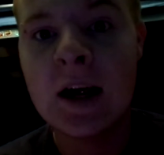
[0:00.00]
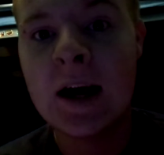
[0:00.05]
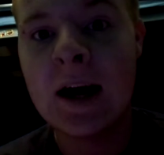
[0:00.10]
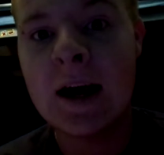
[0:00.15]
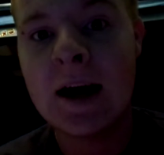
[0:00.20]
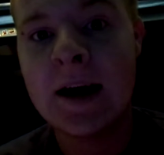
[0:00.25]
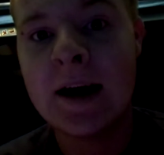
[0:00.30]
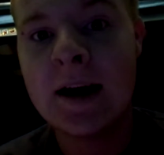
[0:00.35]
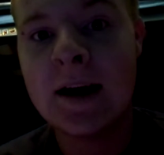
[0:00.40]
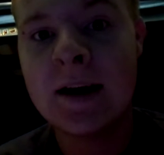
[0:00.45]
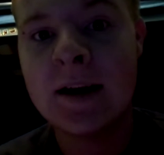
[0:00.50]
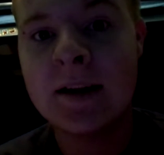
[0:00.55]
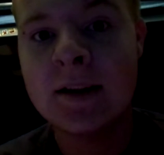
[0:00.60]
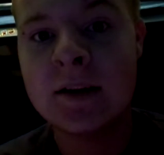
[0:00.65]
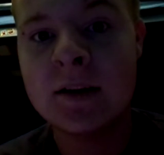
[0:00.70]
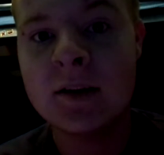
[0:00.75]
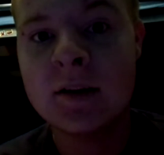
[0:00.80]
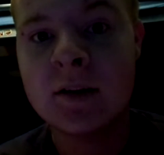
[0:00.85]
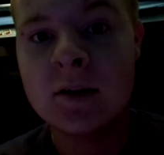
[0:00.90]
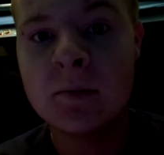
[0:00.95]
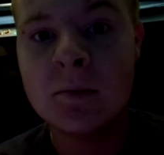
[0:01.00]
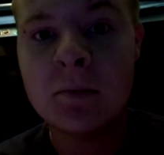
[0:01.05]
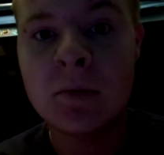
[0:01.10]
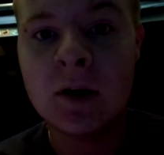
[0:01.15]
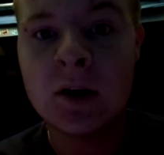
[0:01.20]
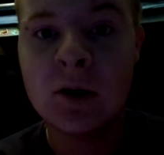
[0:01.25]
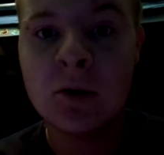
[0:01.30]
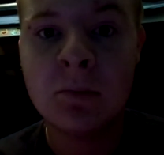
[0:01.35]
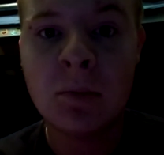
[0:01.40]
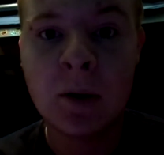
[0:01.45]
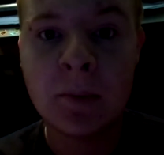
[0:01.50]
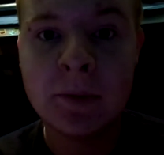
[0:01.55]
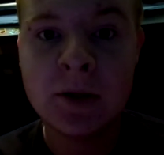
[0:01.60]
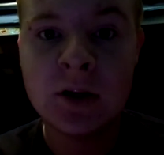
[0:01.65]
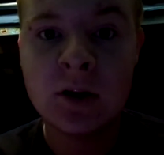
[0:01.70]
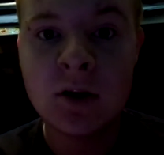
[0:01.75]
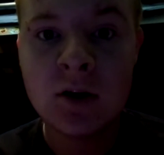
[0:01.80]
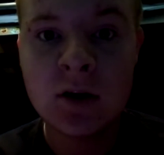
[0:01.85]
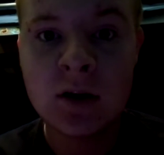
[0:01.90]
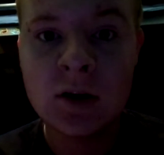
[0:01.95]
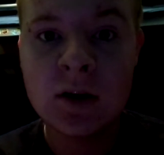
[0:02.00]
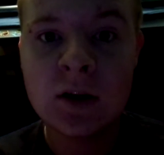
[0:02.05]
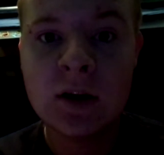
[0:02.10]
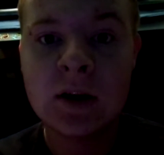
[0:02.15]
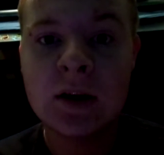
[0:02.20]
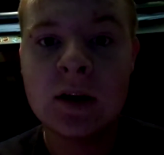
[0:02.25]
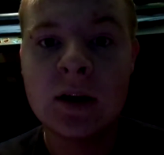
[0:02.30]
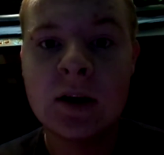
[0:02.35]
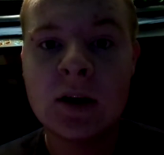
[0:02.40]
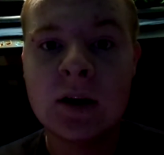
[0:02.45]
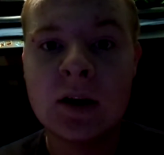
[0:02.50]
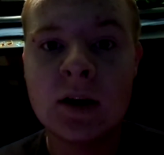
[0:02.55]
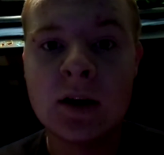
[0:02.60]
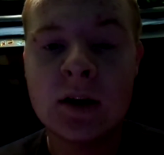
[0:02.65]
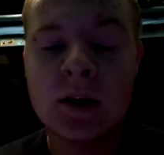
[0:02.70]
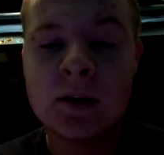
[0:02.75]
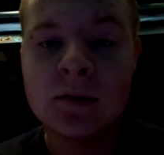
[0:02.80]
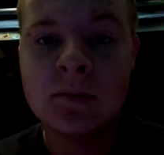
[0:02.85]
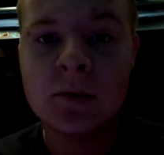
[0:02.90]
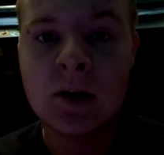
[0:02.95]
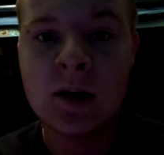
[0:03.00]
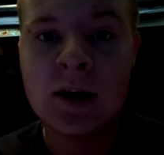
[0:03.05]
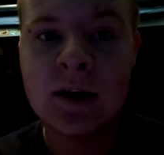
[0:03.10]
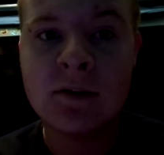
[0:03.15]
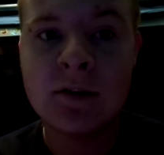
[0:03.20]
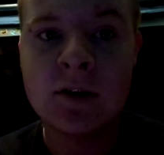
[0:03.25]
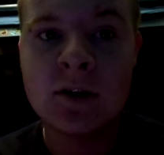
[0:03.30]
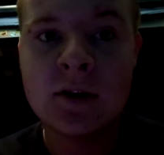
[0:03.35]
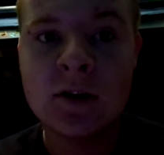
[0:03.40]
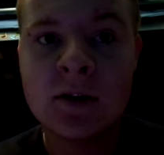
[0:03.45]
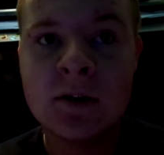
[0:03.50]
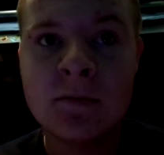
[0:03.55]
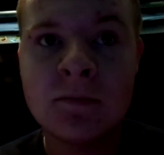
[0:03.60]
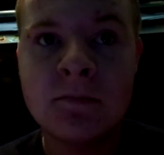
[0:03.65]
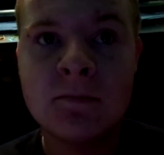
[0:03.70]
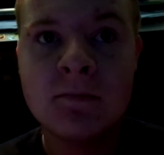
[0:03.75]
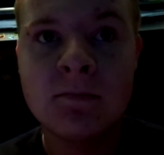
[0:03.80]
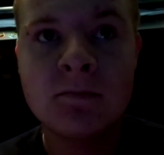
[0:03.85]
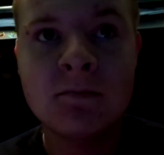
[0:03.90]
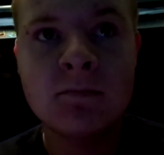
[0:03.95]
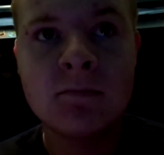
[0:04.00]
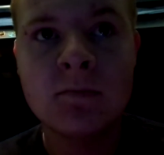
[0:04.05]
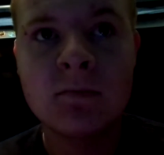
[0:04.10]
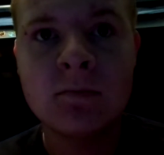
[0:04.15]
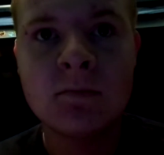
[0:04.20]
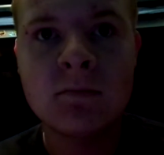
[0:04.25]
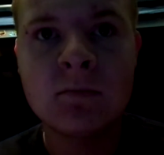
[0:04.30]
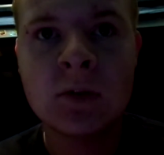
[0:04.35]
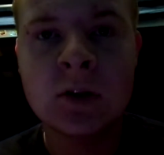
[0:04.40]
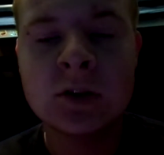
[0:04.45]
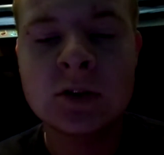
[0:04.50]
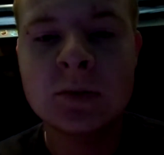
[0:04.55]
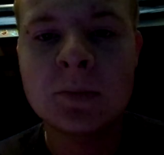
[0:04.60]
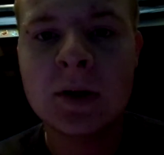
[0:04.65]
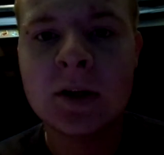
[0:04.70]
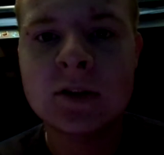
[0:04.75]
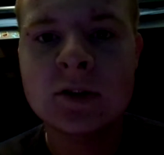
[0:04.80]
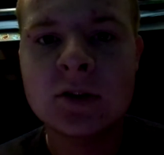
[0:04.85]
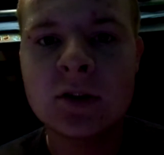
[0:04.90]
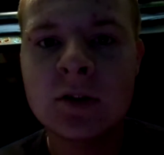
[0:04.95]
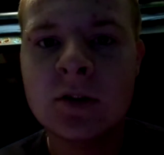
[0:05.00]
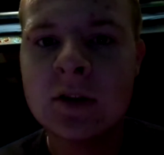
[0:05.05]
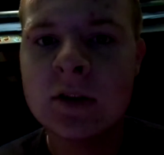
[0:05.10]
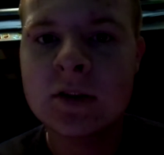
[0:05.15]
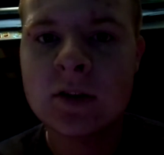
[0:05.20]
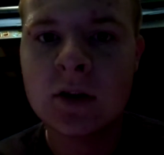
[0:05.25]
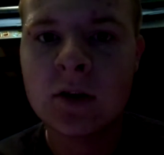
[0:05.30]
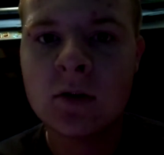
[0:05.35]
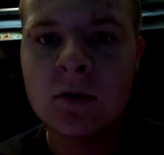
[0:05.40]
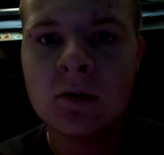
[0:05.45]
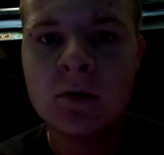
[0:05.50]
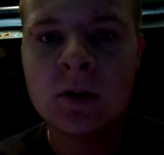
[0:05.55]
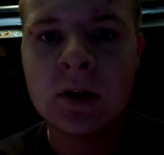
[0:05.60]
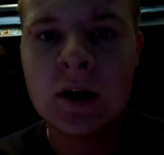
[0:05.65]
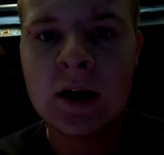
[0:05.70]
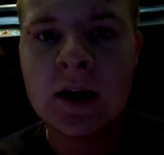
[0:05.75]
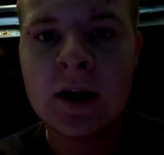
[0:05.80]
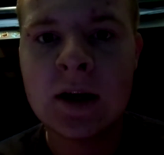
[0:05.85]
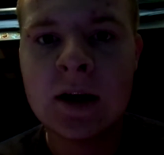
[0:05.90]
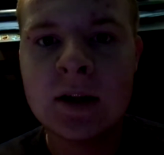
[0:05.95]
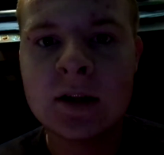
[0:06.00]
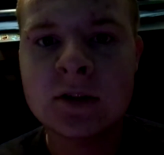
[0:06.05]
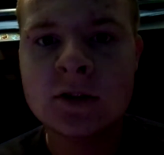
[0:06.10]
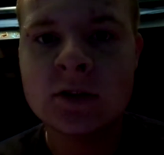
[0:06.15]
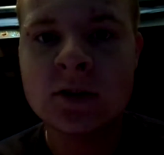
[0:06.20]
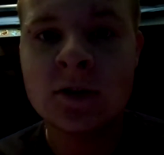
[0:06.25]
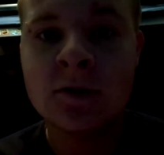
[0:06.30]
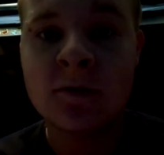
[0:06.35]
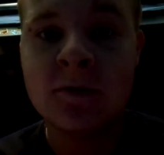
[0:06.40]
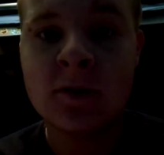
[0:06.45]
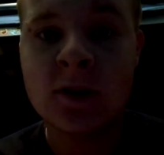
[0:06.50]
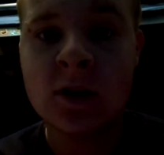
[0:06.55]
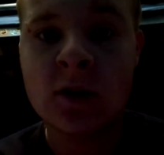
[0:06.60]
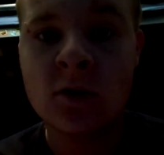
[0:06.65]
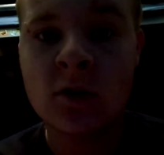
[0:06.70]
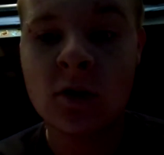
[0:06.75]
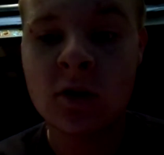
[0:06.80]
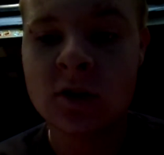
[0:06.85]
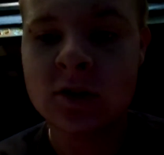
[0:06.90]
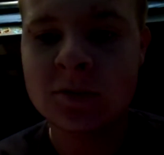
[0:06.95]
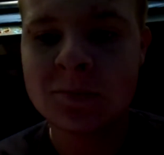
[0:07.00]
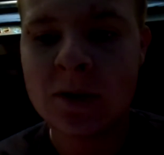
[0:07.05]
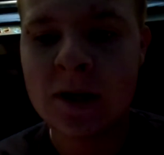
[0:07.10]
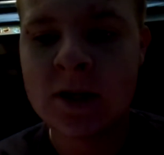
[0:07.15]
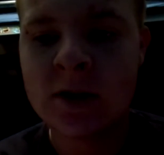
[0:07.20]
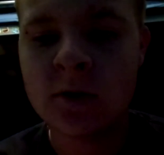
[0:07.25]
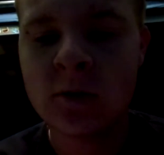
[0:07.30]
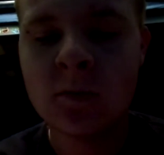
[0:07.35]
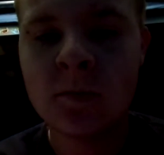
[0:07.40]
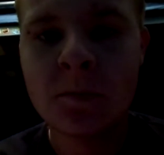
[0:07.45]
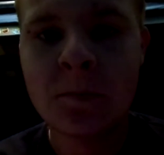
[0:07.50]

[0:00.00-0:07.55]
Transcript: and my little puppy dog. I have she's about 2 years old, and she's a field cocker spaniel.